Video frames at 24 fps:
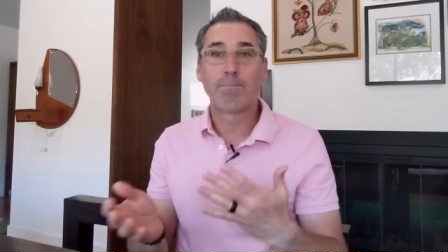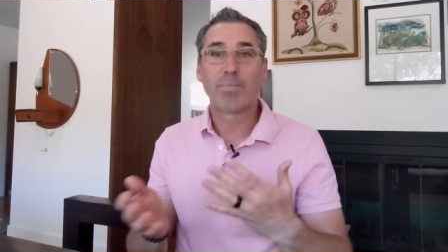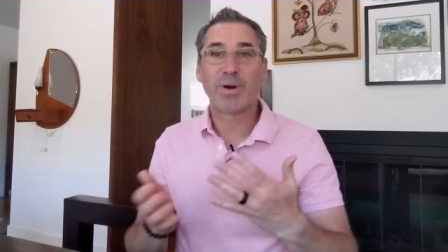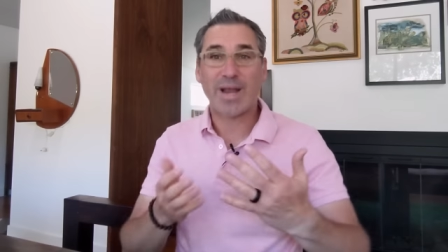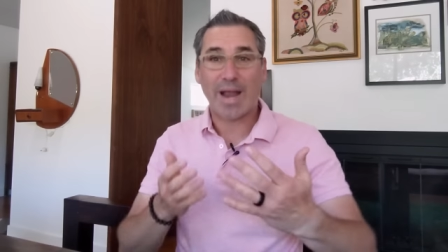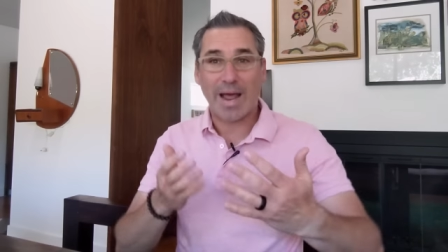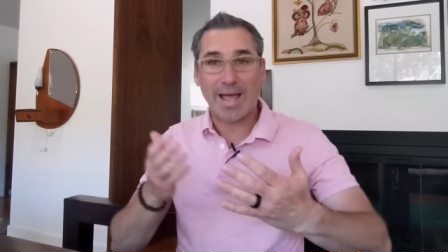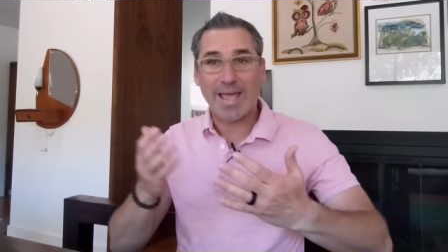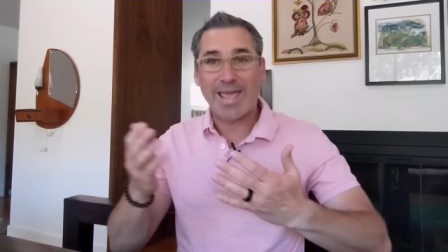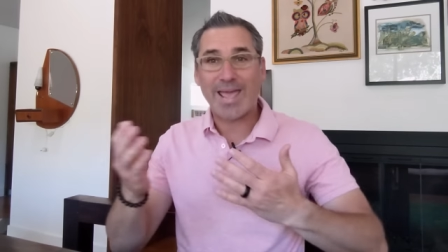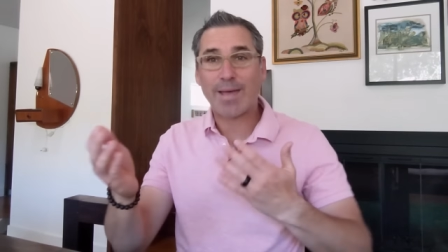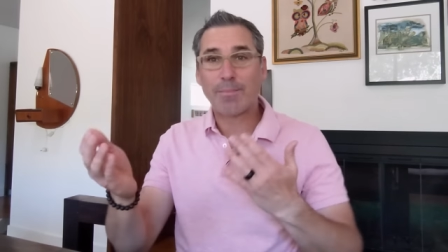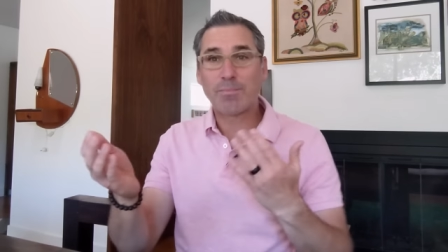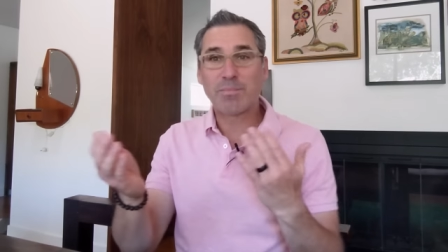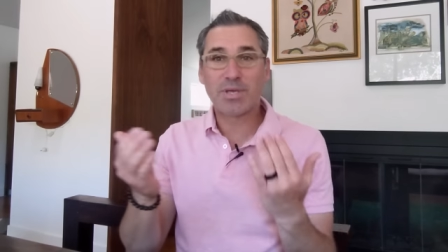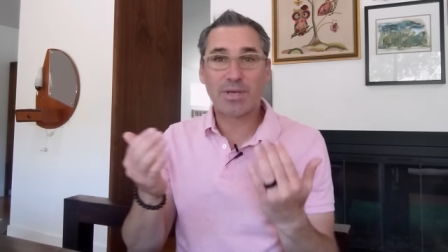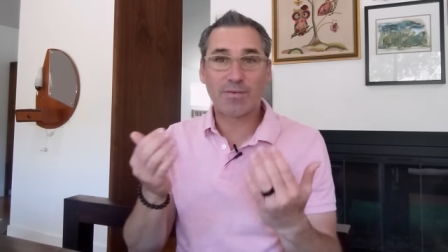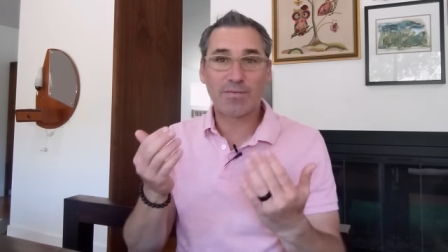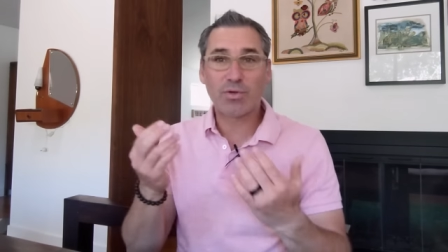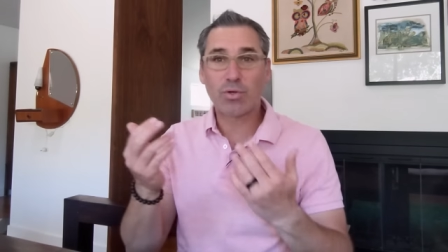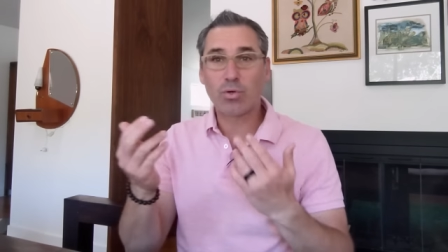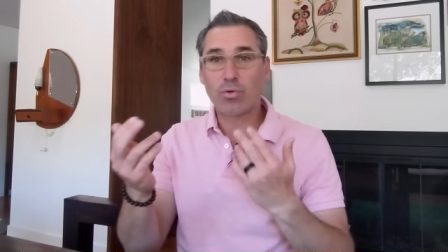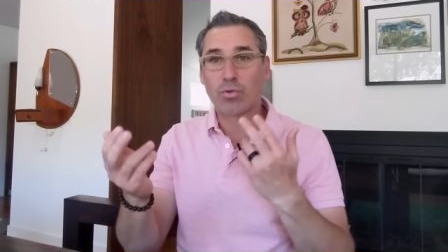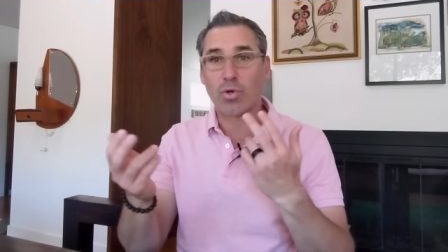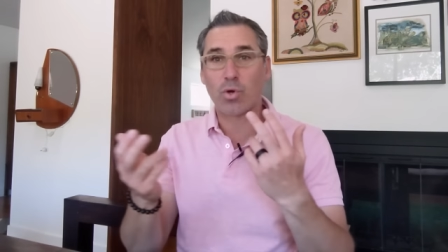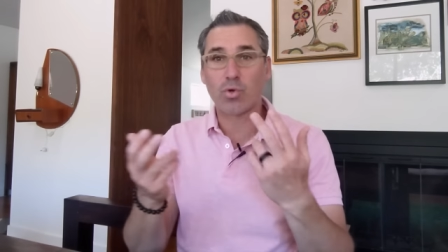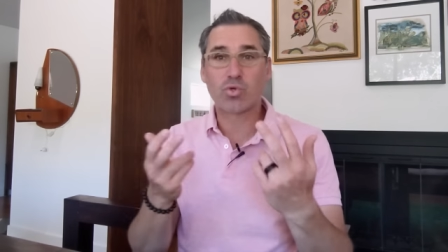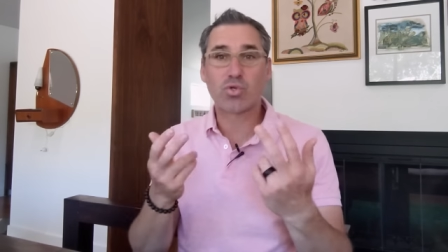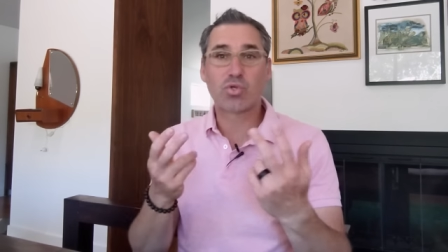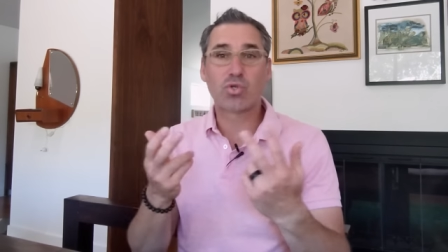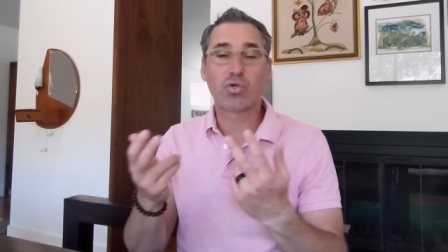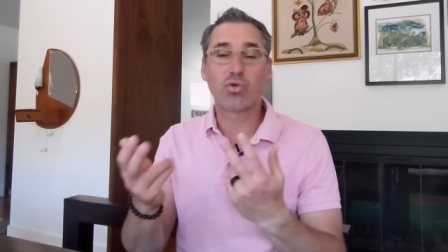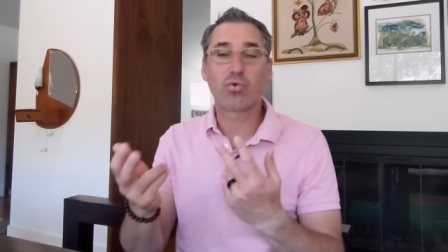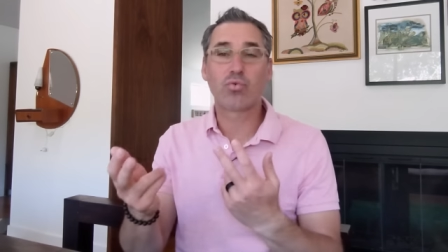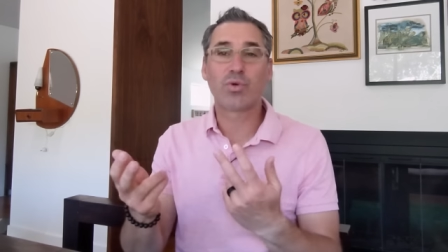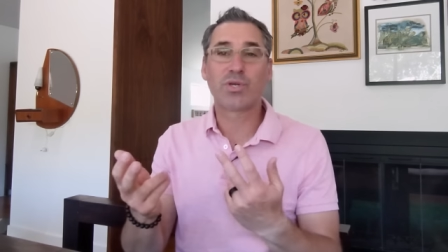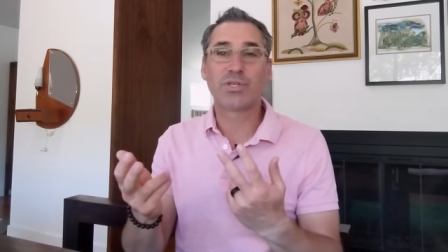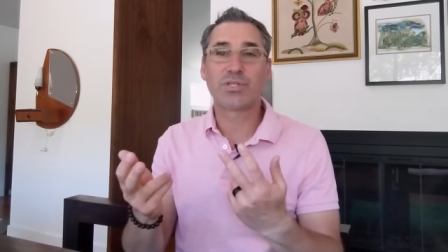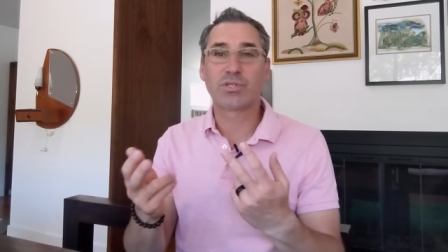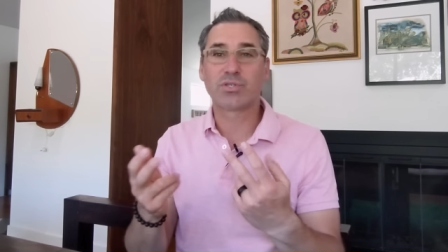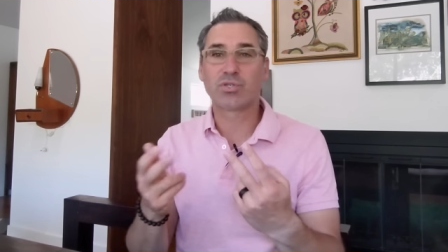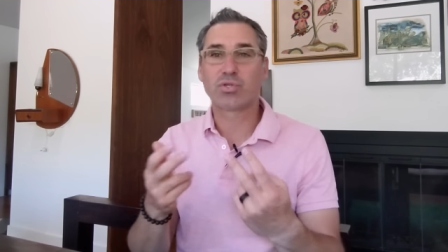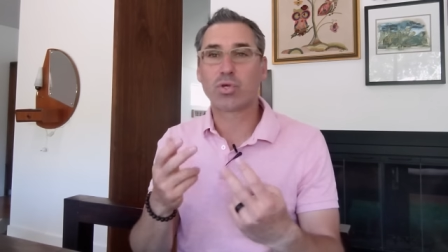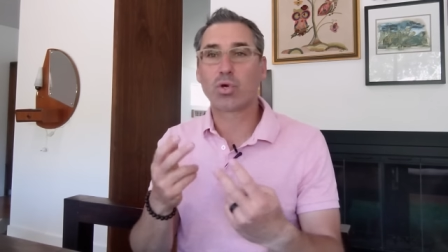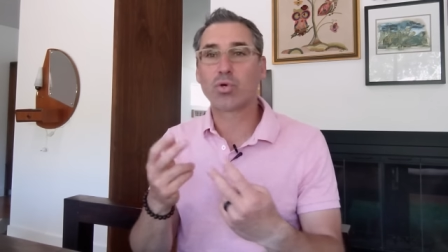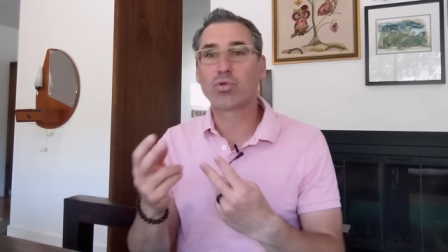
But I am giving you those two reasons.